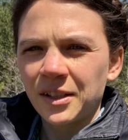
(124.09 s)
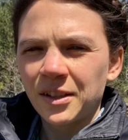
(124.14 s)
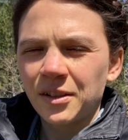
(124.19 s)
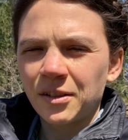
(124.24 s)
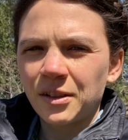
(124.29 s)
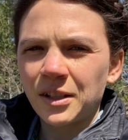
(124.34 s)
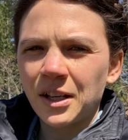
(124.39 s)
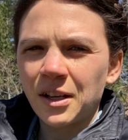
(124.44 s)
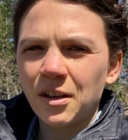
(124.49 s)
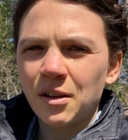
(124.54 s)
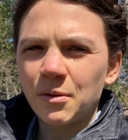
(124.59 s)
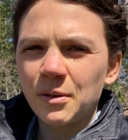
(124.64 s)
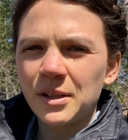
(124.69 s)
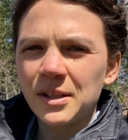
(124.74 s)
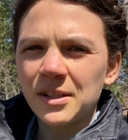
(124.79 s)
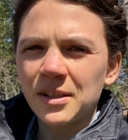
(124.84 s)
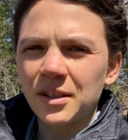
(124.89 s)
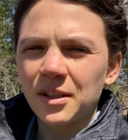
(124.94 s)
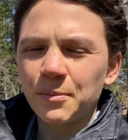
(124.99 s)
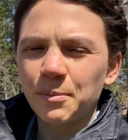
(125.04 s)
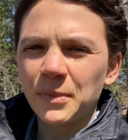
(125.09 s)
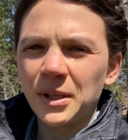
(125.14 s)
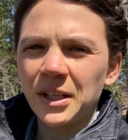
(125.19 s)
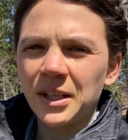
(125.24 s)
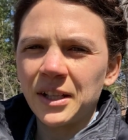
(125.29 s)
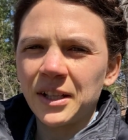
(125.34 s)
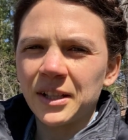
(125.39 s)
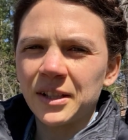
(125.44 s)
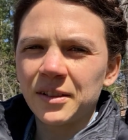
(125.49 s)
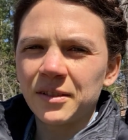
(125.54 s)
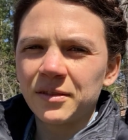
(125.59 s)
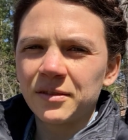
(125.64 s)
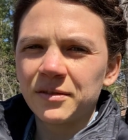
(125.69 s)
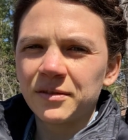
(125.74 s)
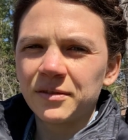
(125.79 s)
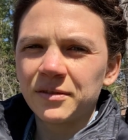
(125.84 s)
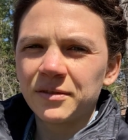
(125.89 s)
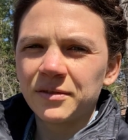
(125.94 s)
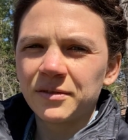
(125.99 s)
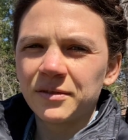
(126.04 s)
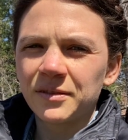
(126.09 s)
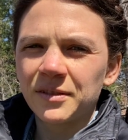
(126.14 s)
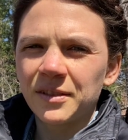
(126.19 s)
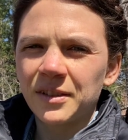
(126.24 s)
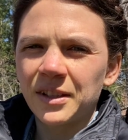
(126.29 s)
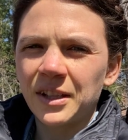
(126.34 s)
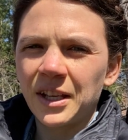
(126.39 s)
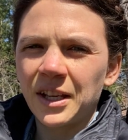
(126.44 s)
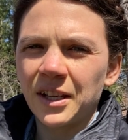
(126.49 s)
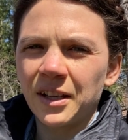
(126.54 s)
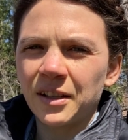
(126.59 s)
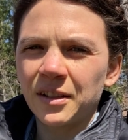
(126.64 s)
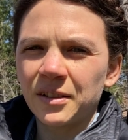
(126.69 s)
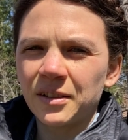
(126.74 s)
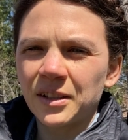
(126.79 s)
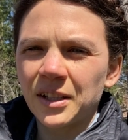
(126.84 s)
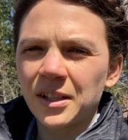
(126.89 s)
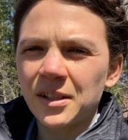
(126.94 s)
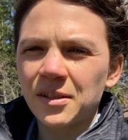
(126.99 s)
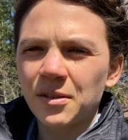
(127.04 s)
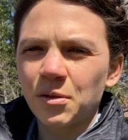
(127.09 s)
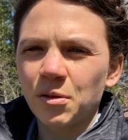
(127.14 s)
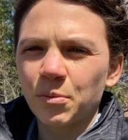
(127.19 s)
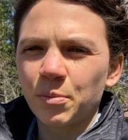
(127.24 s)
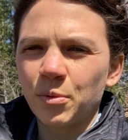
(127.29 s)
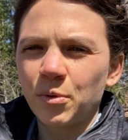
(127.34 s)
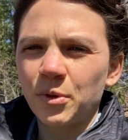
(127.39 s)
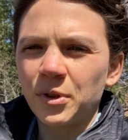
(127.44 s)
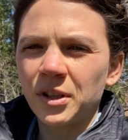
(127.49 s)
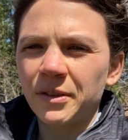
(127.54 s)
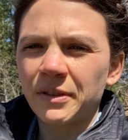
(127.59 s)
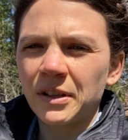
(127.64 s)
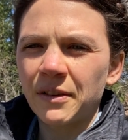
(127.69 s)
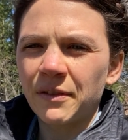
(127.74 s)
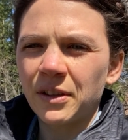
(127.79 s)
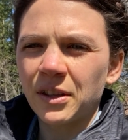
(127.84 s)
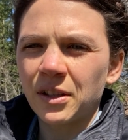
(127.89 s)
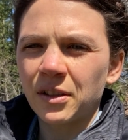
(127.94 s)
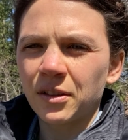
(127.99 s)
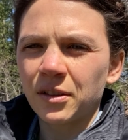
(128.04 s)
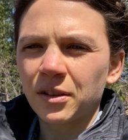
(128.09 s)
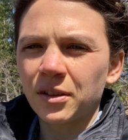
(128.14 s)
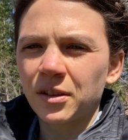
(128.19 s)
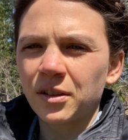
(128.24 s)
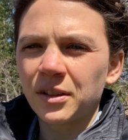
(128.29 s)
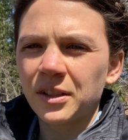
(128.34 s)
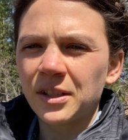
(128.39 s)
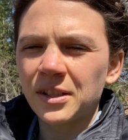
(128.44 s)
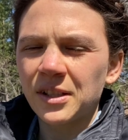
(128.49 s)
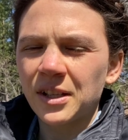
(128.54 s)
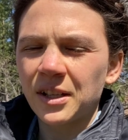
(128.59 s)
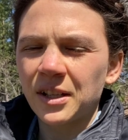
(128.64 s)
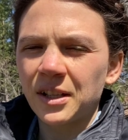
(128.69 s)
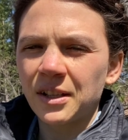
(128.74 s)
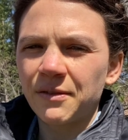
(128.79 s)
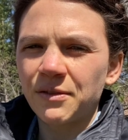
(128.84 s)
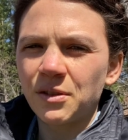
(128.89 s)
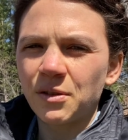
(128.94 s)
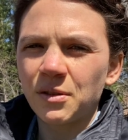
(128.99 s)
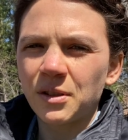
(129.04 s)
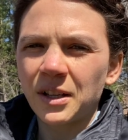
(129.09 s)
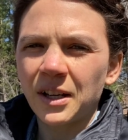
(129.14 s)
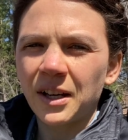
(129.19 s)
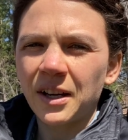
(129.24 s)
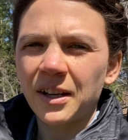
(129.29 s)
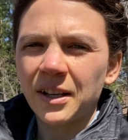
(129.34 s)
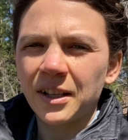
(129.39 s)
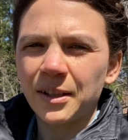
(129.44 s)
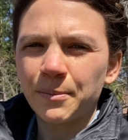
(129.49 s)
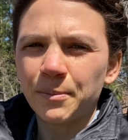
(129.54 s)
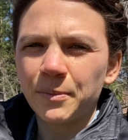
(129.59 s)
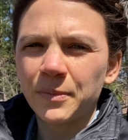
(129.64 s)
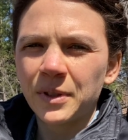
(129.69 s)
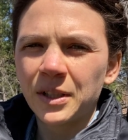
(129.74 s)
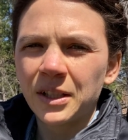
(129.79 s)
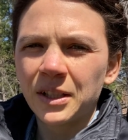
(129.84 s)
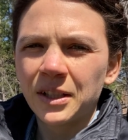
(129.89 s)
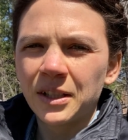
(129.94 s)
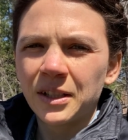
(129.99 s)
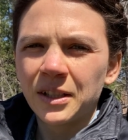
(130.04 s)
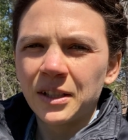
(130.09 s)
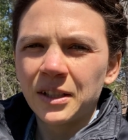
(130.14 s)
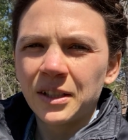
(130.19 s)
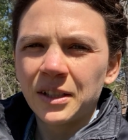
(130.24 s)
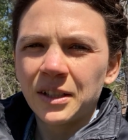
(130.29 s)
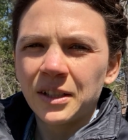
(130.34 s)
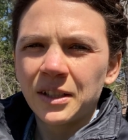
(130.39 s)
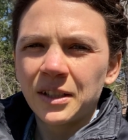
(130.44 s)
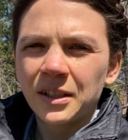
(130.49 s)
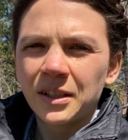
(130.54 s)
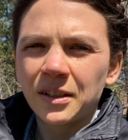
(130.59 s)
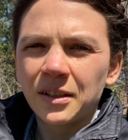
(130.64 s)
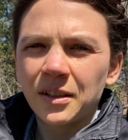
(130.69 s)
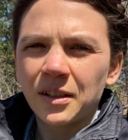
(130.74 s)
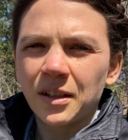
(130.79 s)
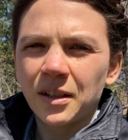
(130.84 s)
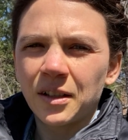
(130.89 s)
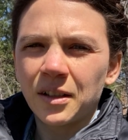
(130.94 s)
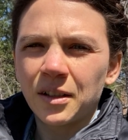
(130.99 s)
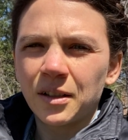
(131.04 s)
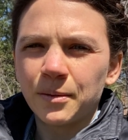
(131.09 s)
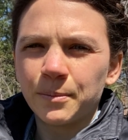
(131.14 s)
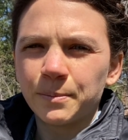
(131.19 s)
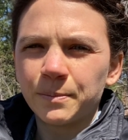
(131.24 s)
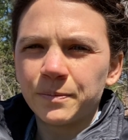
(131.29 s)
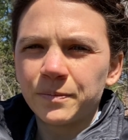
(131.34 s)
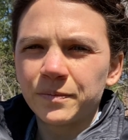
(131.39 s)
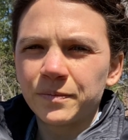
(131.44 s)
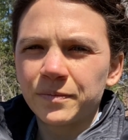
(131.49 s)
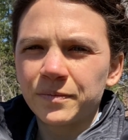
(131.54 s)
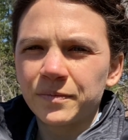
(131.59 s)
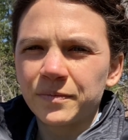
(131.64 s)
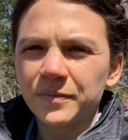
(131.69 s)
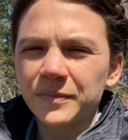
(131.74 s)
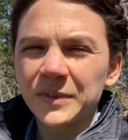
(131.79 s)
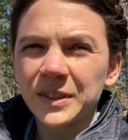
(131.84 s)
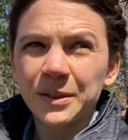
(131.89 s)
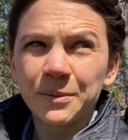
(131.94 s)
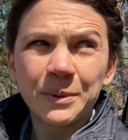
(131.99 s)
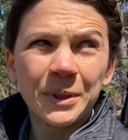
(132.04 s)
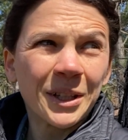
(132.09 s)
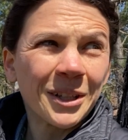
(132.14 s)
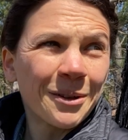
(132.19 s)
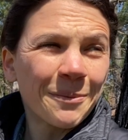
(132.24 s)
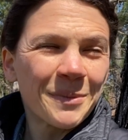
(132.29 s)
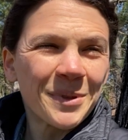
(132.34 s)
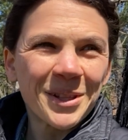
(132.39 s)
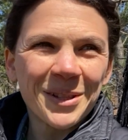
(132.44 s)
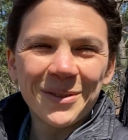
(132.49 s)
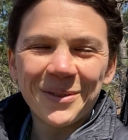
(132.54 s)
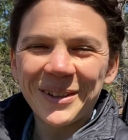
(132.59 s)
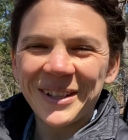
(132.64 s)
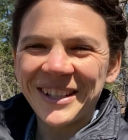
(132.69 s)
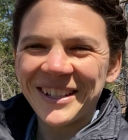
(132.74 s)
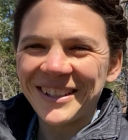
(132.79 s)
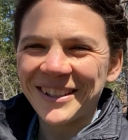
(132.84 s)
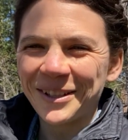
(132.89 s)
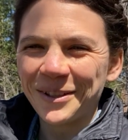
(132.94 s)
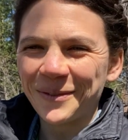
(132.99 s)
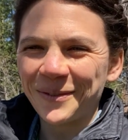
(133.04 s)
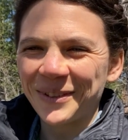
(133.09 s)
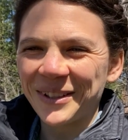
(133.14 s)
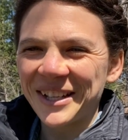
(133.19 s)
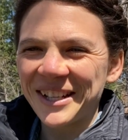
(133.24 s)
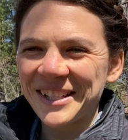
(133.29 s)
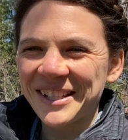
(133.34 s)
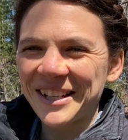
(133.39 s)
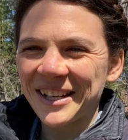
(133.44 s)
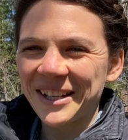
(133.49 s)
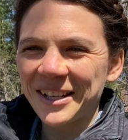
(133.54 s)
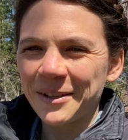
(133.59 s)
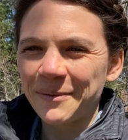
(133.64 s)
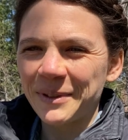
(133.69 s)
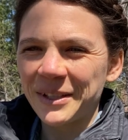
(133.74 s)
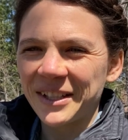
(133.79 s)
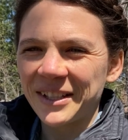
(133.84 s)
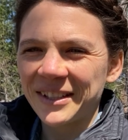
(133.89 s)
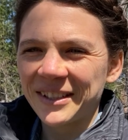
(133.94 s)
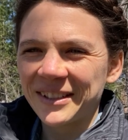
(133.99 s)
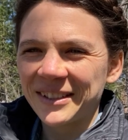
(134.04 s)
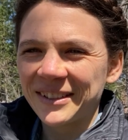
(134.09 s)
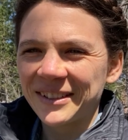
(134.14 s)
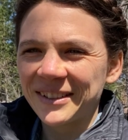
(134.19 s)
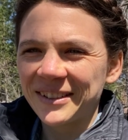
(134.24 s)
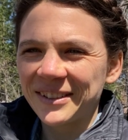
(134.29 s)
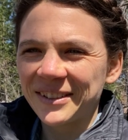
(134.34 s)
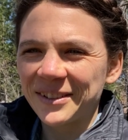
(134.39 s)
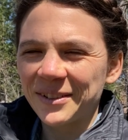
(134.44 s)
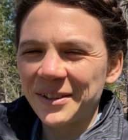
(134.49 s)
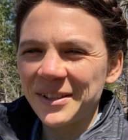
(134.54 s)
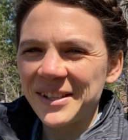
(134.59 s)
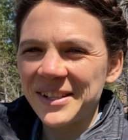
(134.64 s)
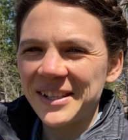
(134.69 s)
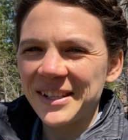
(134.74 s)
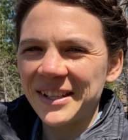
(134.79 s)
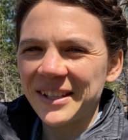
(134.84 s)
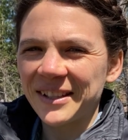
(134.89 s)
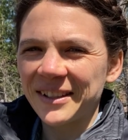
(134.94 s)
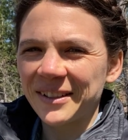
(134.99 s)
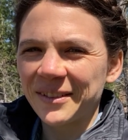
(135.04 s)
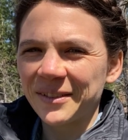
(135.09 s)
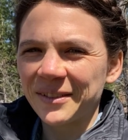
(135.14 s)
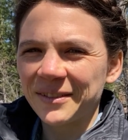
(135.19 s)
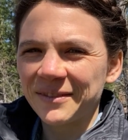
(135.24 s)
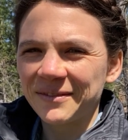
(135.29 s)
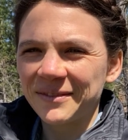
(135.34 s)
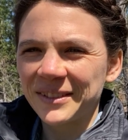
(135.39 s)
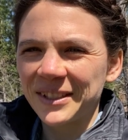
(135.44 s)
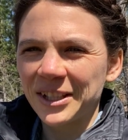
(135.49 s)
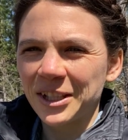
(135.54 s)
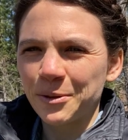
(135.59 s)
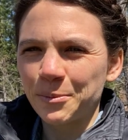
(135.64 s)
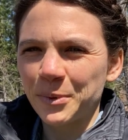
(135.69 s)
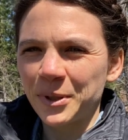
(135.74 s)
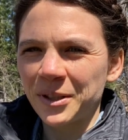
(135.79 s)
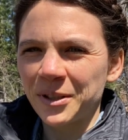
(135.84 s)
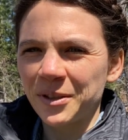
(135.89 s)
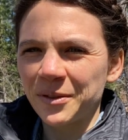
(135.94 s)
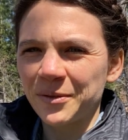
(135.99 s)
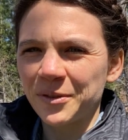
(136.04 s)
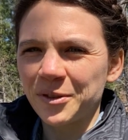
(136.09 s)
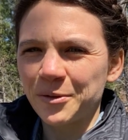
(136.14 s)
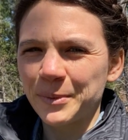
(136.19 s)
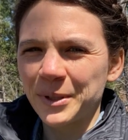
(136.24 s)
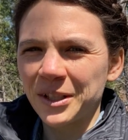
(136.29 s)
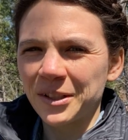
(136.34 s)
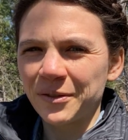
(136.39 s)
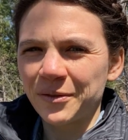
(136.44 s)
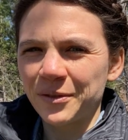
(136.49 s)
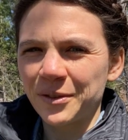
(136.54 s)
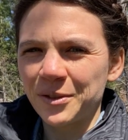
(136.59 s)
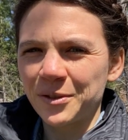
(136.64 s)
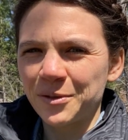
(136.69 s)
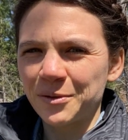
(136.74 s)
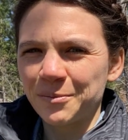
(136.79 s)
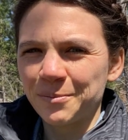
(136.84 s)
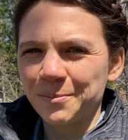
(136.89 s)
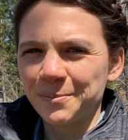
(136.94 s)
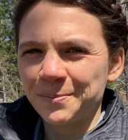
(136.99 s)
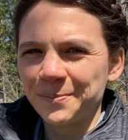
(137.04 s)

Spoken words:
They're not always an immediate thing. That's the whole point of having the alert, is that it gives you time. Oh, here comes the wind. Hopefully it's not going to be noisy in the microphone on the phone.